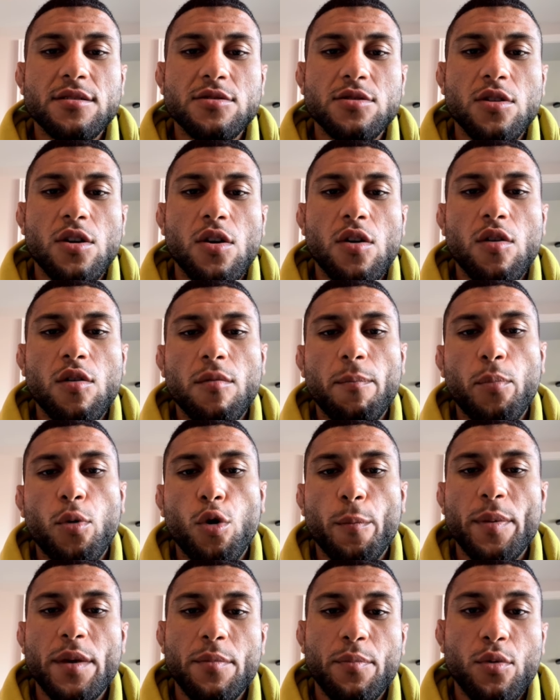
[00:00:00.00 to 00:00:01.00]
So
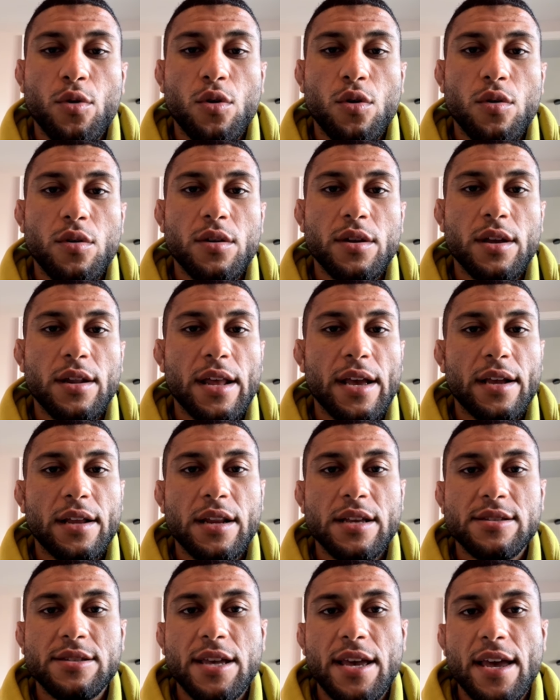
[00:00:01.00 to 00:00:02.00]
poor people, like
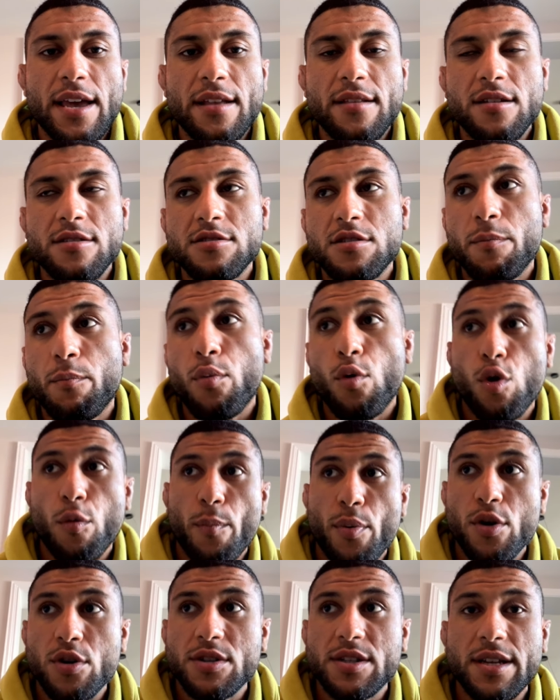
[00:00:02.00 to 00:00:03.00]
let's say there's a poor
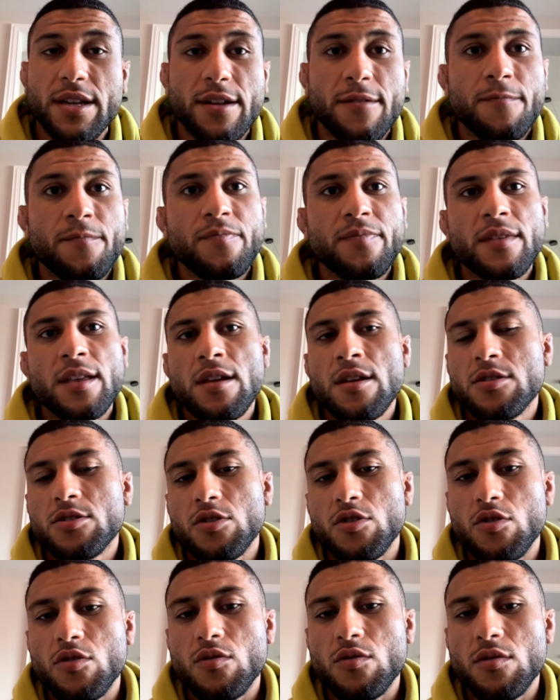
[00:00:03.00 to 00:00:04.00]
person.
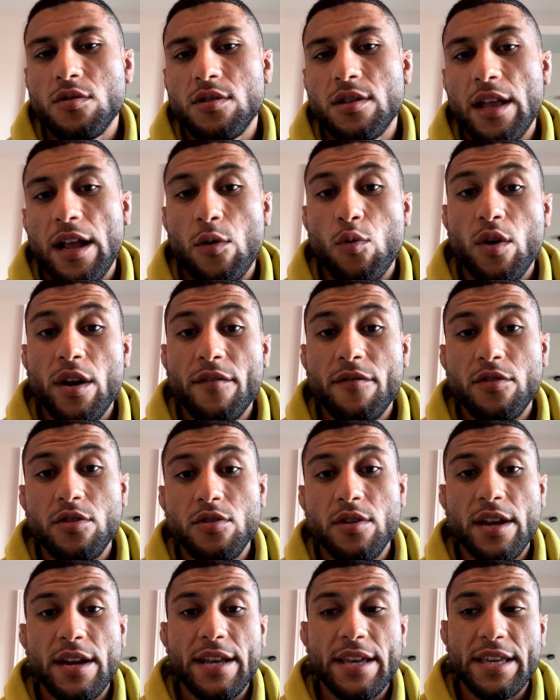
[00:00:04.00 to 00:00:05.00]
So you like whatever
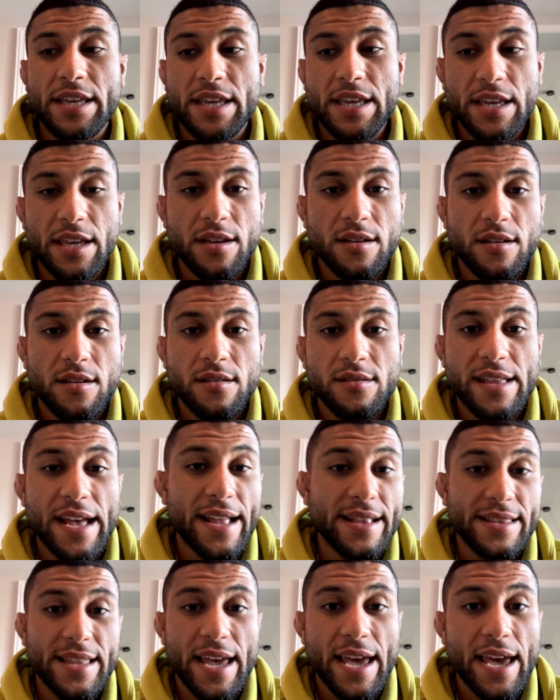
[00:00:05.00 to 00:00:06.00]
you're going to eat
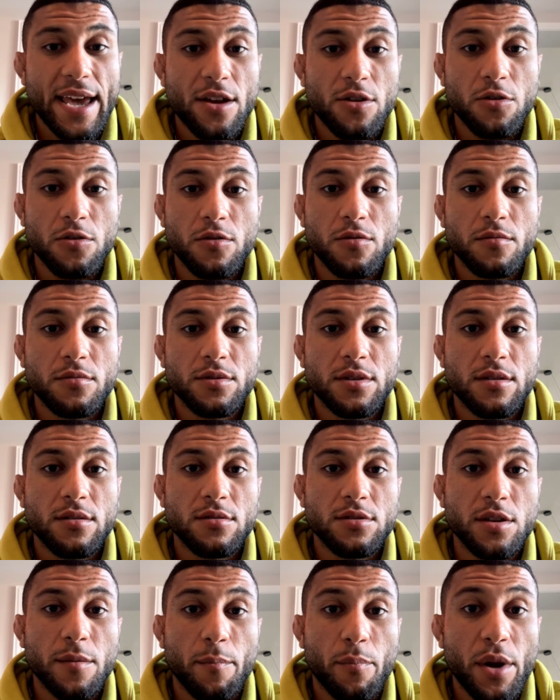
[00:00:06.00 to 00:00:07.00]
that day or
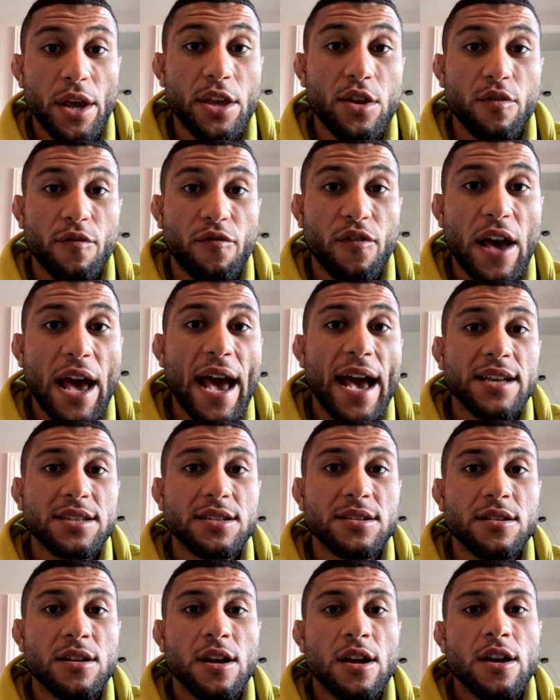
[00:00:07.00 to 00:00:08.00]
to break your
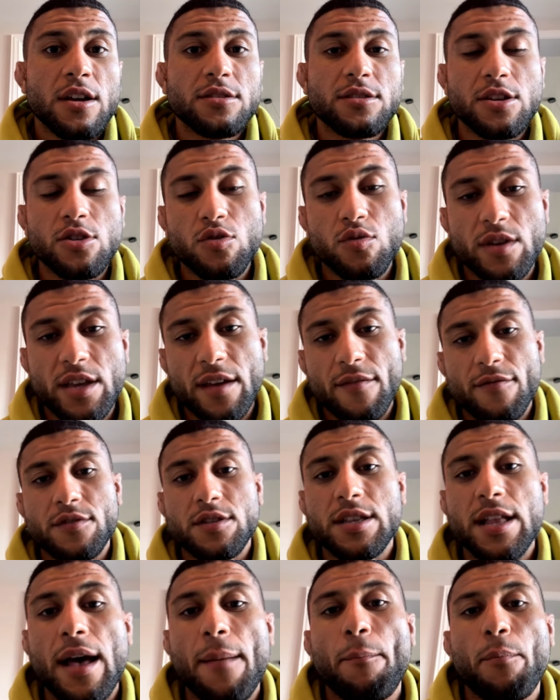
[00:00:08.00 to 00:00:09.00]
fast that you give
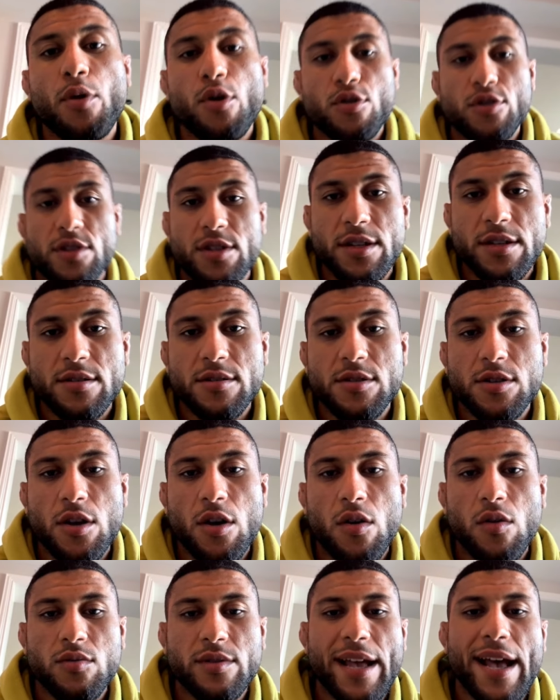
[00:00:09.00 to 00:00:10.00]
to that person.
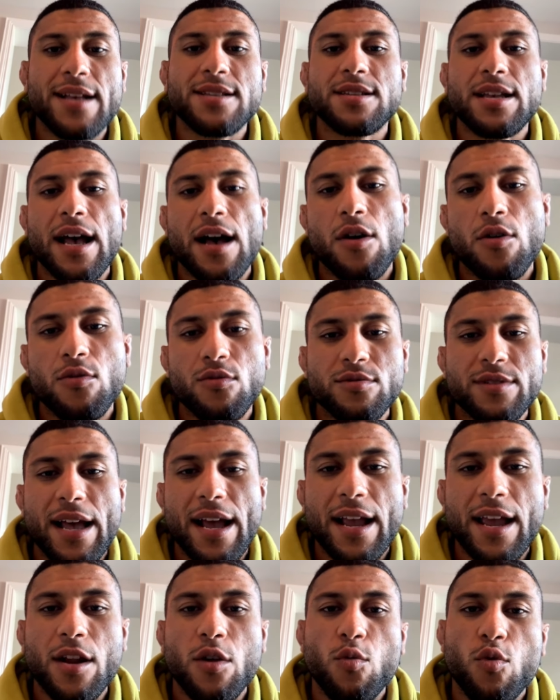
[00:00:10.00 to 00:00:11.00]
So that's how
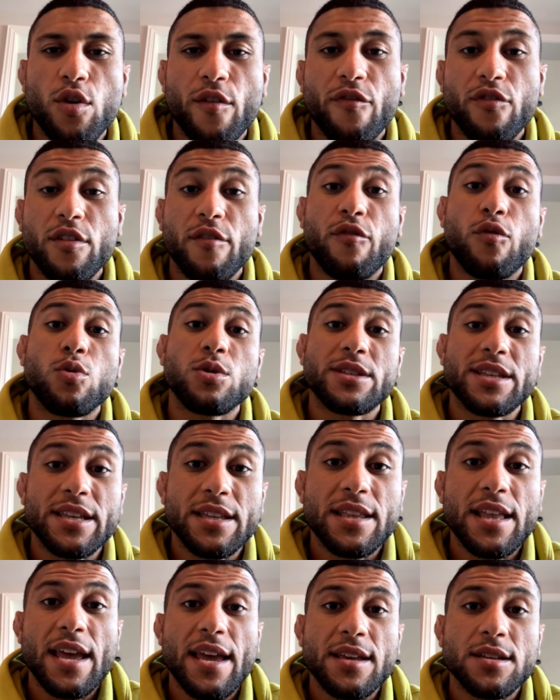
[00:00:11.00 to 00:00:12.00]
that kind of worked for the
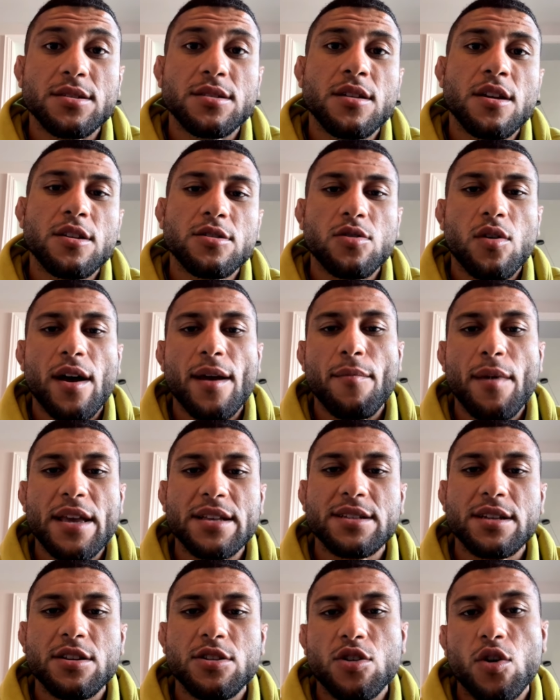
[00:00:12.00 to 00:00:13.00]
fourteen days. So I
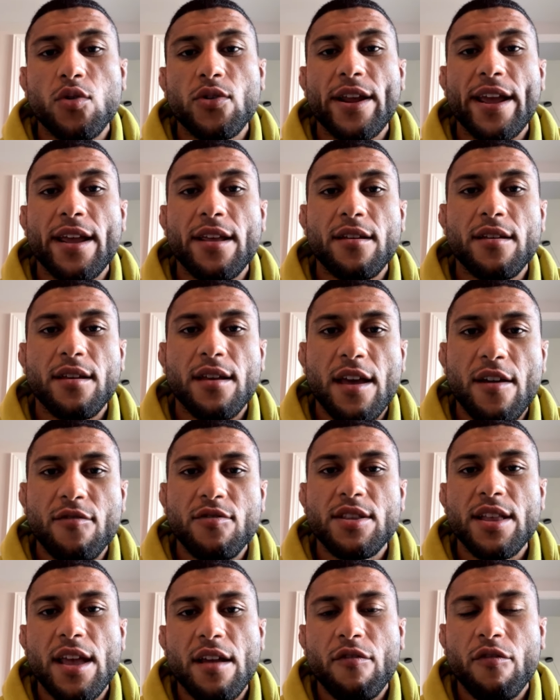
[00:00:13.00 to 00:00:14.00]
basically donate every
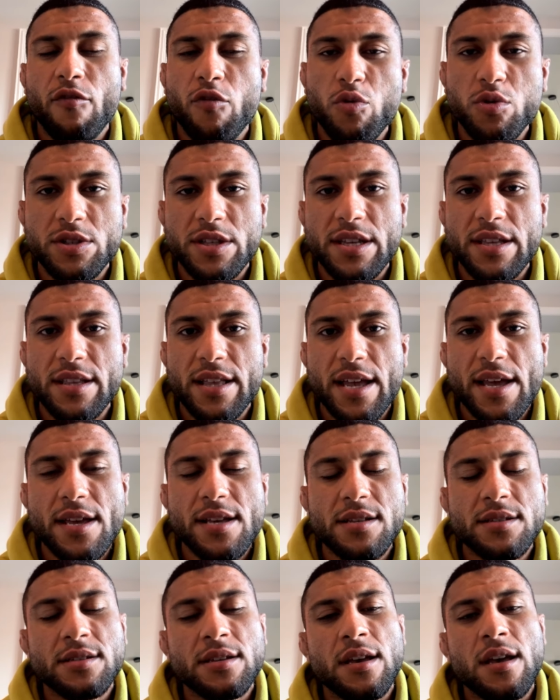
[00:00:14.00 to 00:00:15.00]
day for fourteen
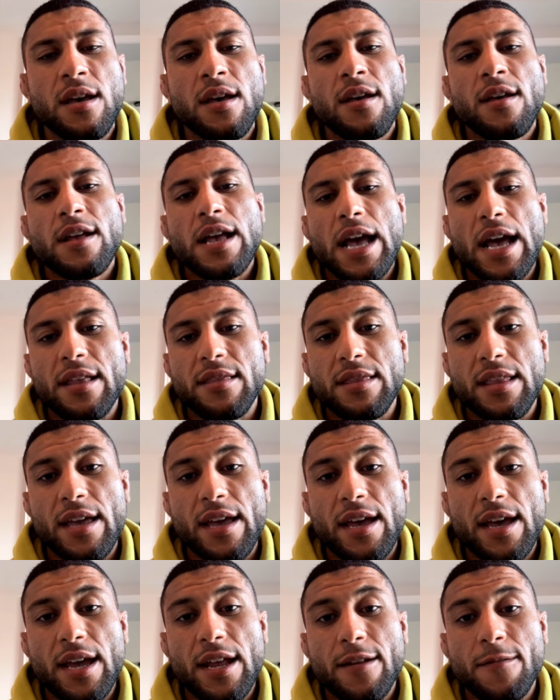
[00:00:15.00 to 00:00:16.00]
days. And
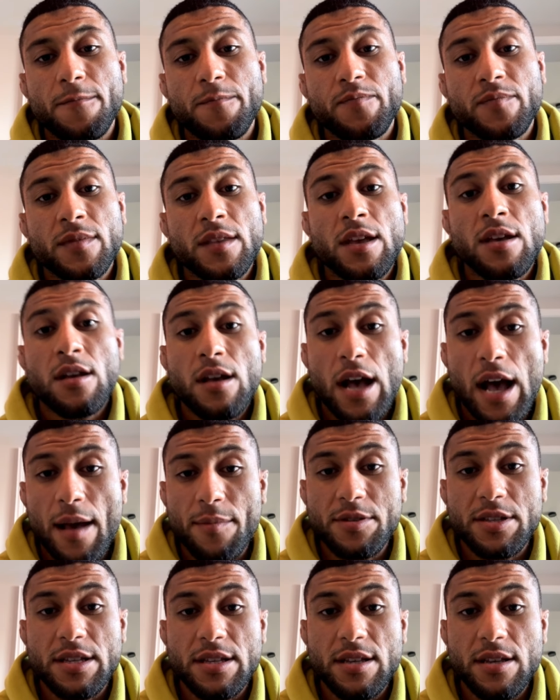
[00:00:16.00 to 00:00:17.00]
then
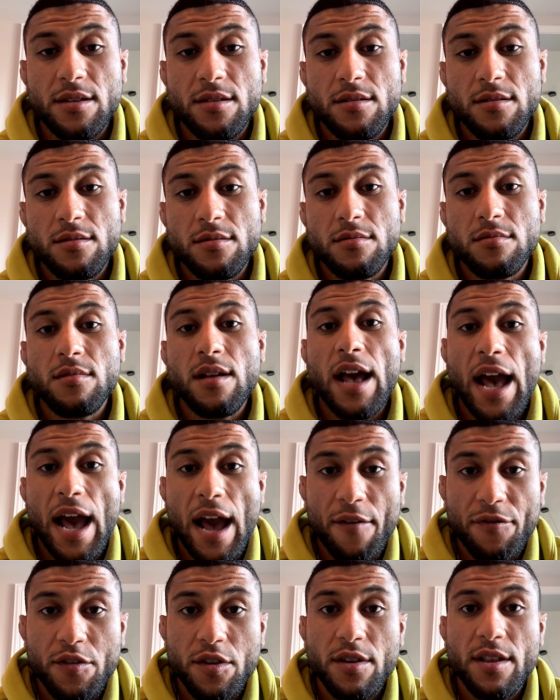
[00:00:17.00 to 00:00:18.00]
obviously
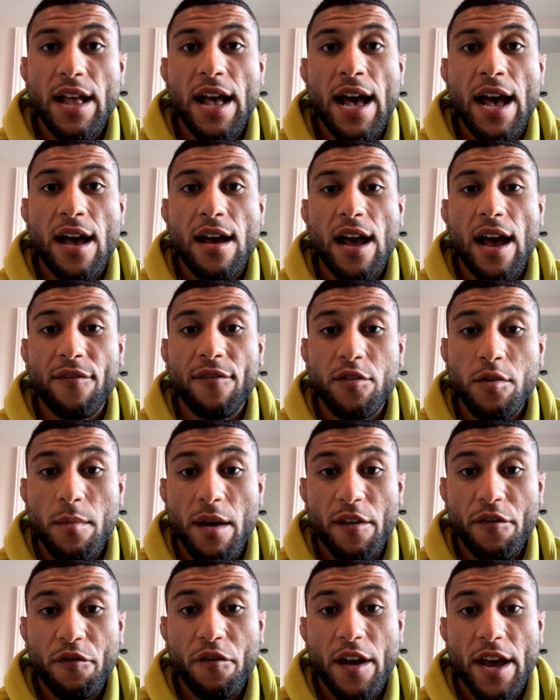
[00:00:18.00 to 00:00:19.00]
after that, after
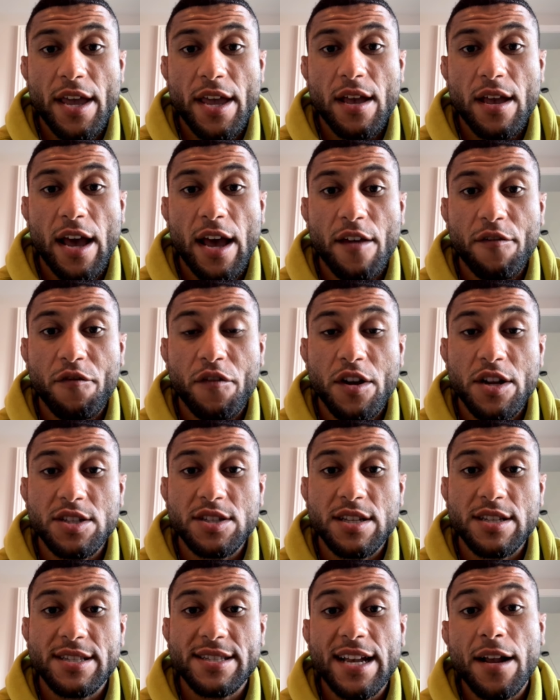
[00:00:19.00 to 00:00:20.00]
my fight, I finish
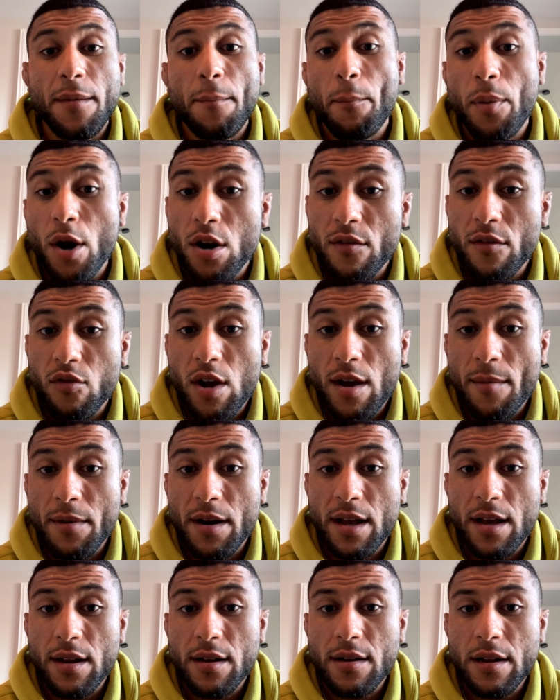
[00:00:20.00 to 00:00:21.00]
the second part of
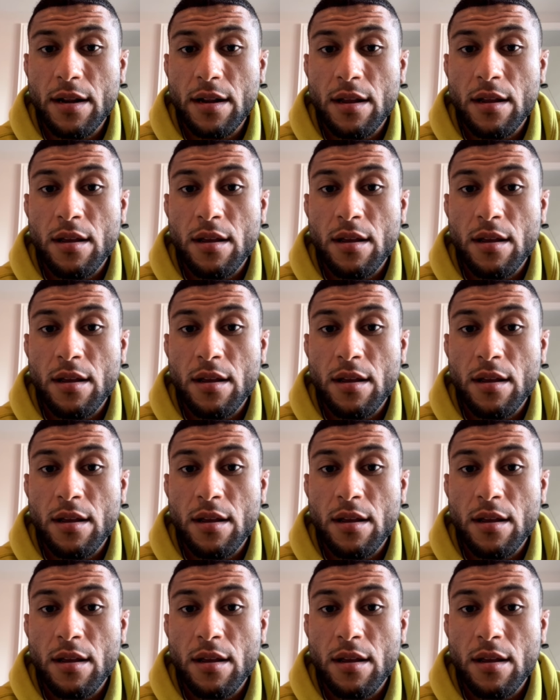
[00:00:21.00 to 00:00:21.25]
Ramadan.